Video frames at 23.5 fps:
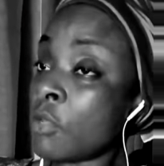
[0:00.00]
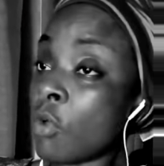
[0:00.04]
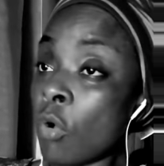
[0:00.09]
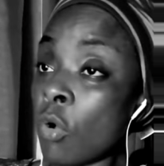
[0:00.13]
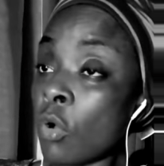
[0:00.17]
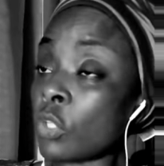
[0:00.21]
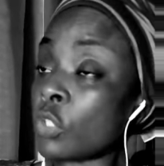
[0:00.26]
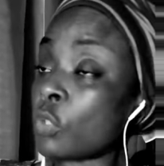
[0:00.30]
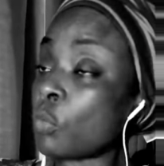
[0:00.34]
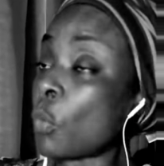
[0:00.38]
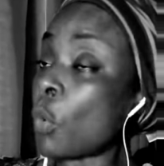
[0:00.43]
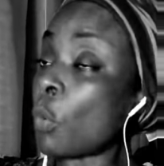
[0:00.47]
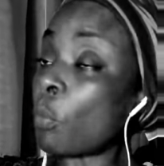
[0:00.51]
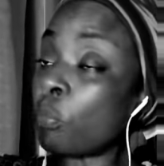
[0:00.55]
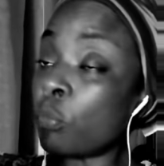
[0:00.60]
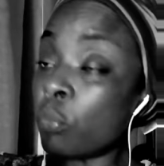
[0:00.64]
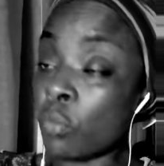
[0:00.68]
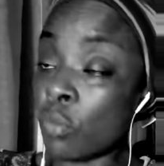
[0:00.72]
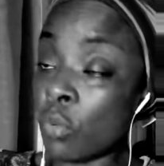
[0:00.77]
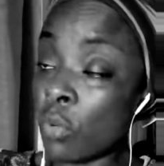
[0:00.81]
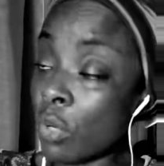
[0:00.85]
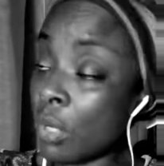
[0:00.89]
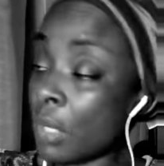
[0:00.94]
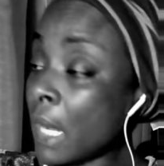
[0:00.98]
your husband
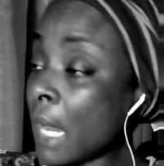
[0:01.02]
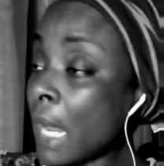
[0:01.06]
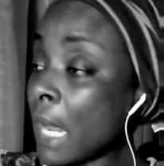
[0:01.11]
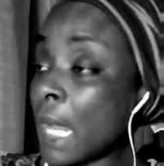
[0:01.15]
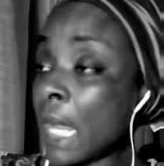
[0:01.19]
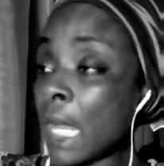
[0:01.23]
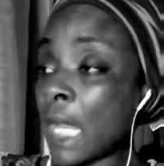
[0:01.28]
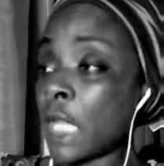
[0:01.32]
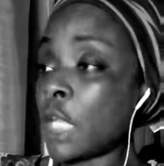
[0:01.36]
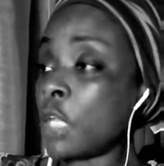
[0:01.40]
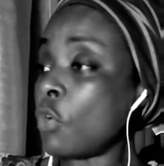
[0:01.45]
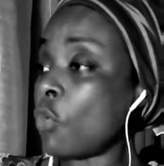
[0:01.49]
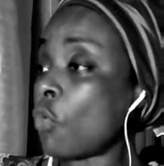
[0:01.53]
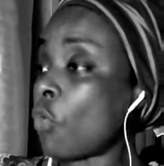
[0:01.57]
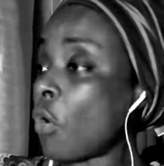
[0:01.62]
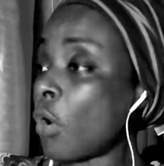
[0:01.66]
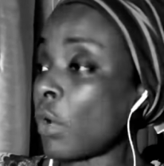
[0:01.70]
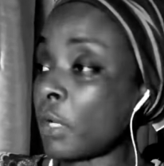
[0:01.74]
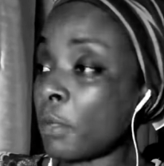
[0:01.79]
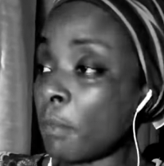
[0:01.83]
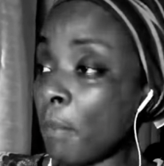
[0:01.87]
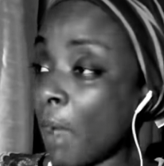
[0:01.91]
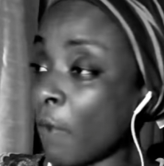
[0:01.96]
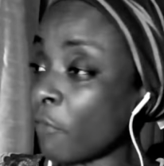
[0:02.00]
bored and he
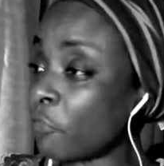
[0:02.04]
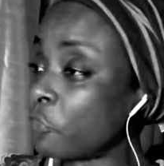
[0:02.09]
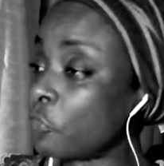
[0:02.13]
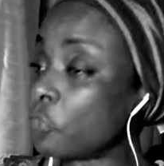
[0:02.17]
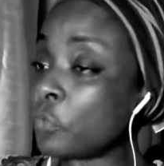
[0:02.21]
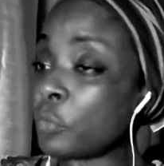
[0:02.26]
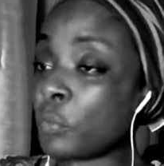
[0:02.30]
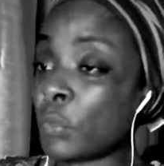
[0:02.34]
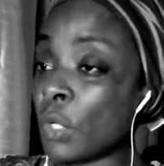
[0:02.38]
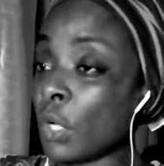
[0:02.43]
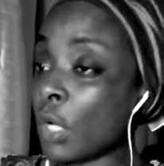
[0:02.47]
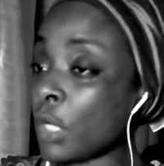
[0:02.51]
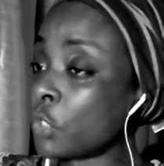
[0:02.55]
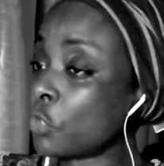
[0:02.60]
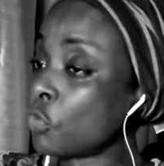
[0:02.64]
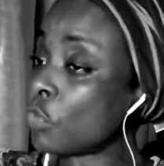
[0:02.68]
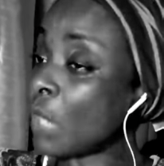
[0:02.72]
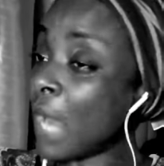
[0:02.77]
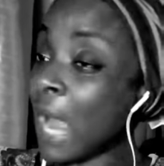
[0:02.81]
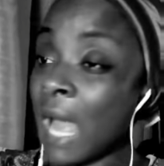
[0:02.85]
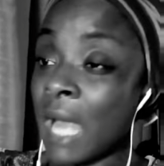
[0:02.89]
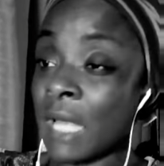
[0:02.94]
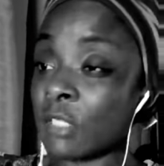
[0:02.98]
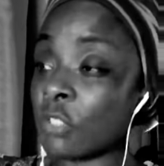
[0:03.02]
calling my phone because you not